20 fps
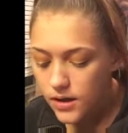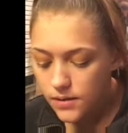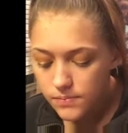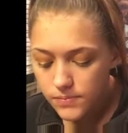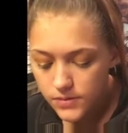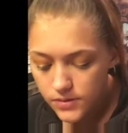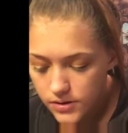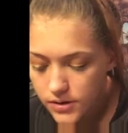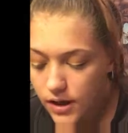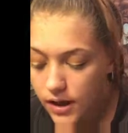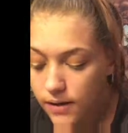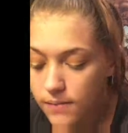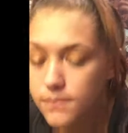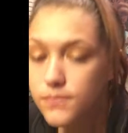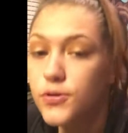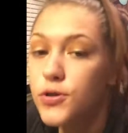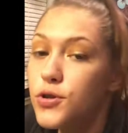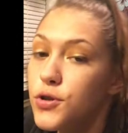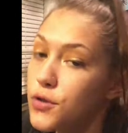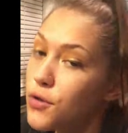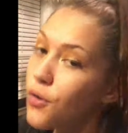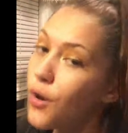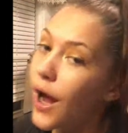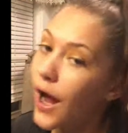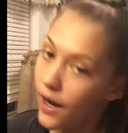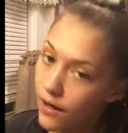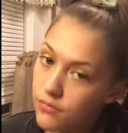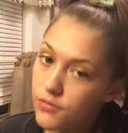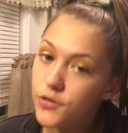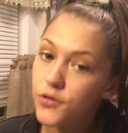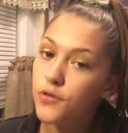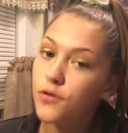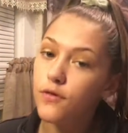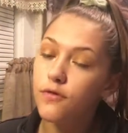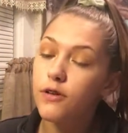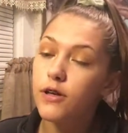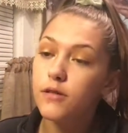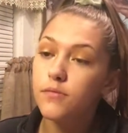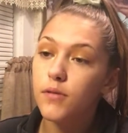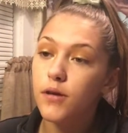couple steps, you don't have to do the
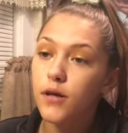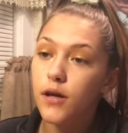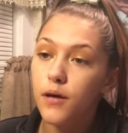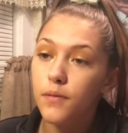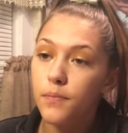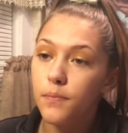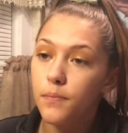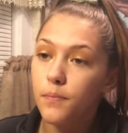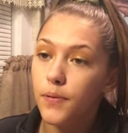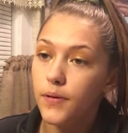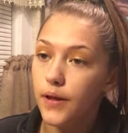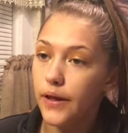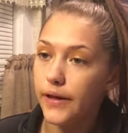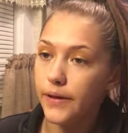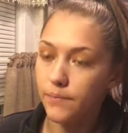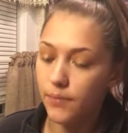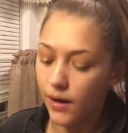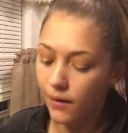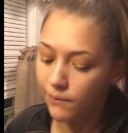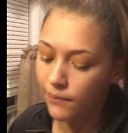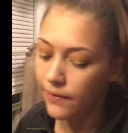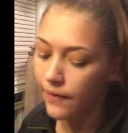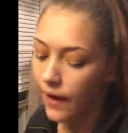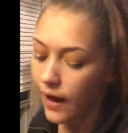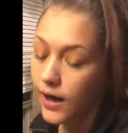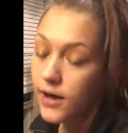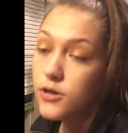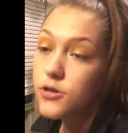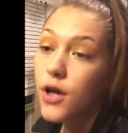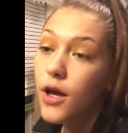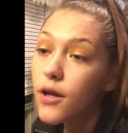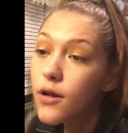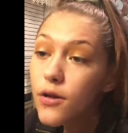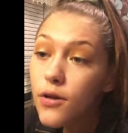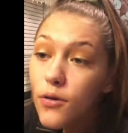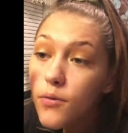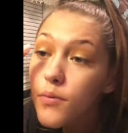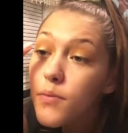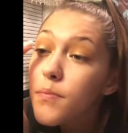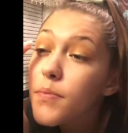face makeup, but like probably the
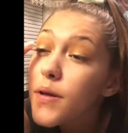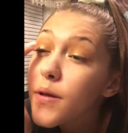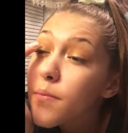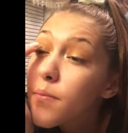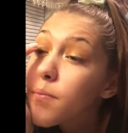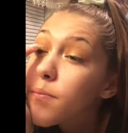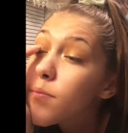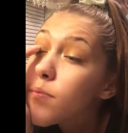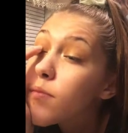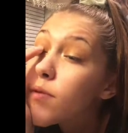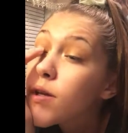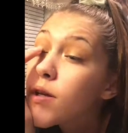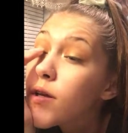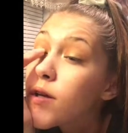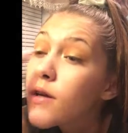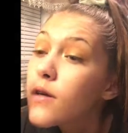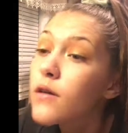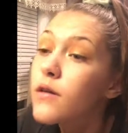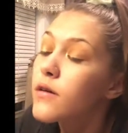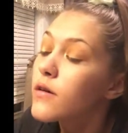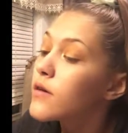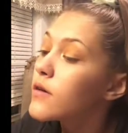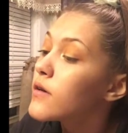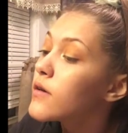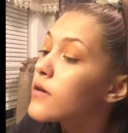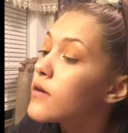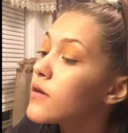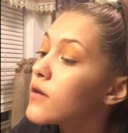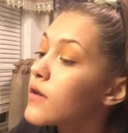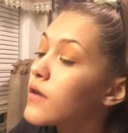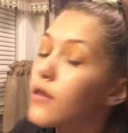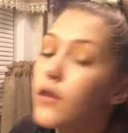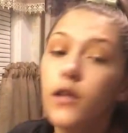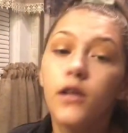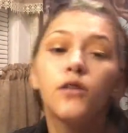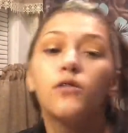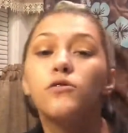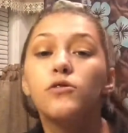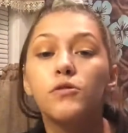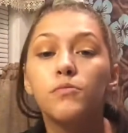eyeshadow would be the
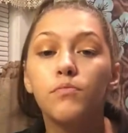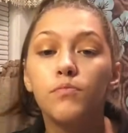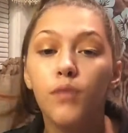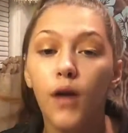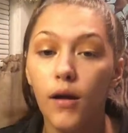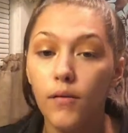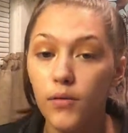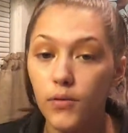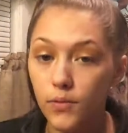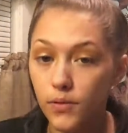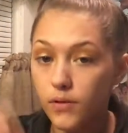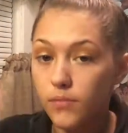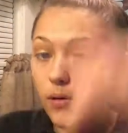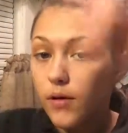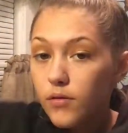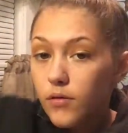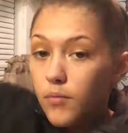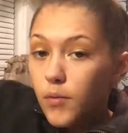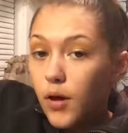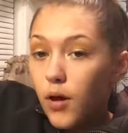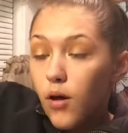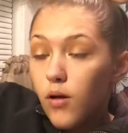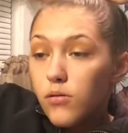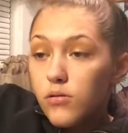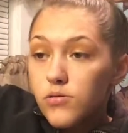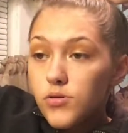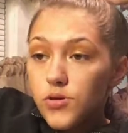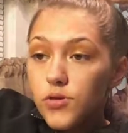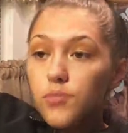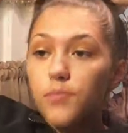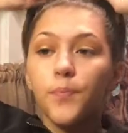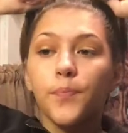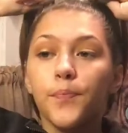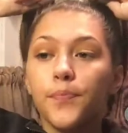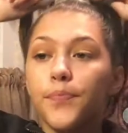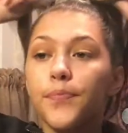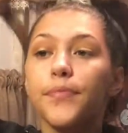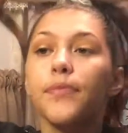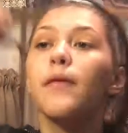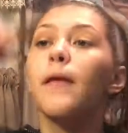thing you should probably worry about the most.
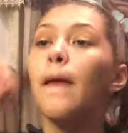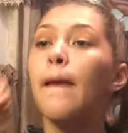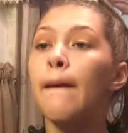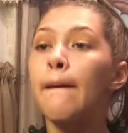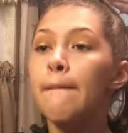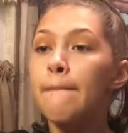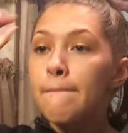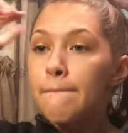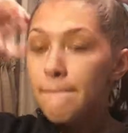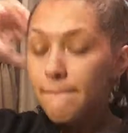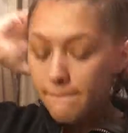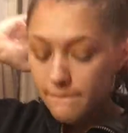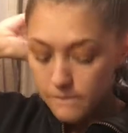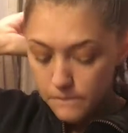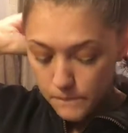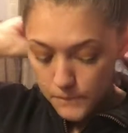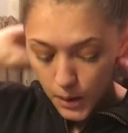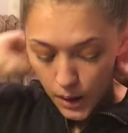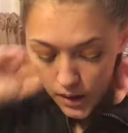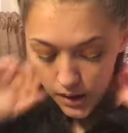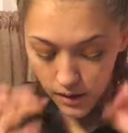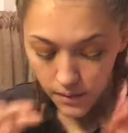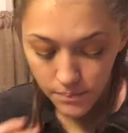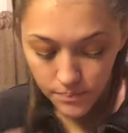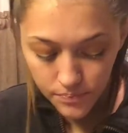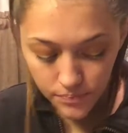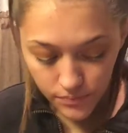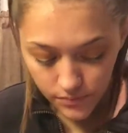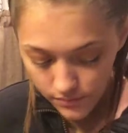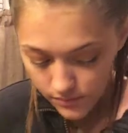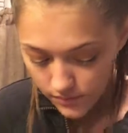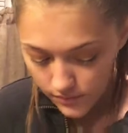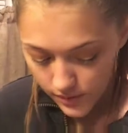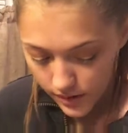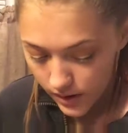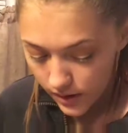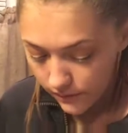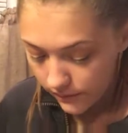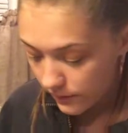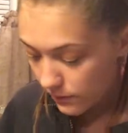But
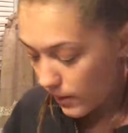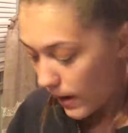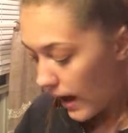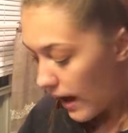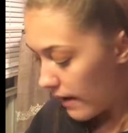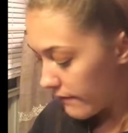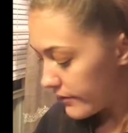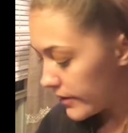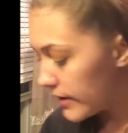if you have